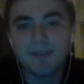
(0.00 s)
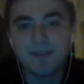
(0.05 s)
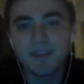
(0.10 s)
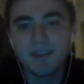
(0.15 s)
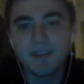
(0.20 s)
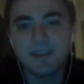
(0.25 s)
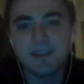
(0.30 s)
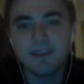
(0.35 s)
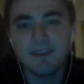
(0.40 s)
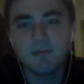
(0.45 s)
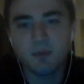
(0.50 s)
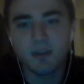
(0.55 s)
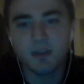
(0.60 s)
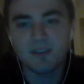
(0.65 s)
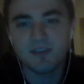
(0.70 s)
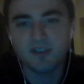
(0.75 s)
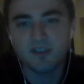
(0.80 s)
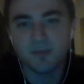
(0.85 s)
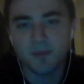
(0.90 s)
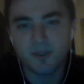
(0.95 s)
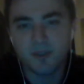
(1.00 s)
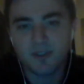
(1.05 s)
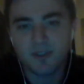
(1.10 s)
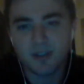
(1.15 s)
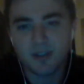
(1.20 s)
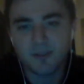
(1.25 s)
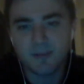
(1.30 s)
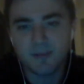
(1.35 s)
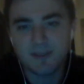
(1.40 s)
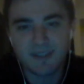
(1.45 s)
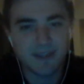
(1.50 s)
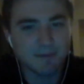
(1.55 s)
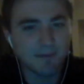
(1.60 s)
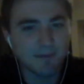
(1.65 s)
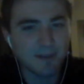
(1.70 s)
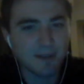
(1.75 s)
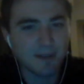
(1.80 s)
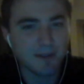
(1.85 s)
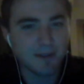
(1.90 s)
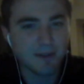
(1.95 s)
the Super Cup? Is
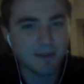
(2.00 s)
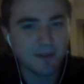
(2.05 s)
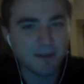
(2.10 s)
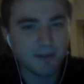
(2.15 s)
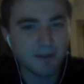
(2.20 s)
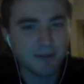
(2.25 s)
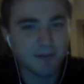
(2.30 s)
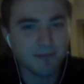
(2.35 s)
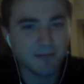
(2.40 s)
that the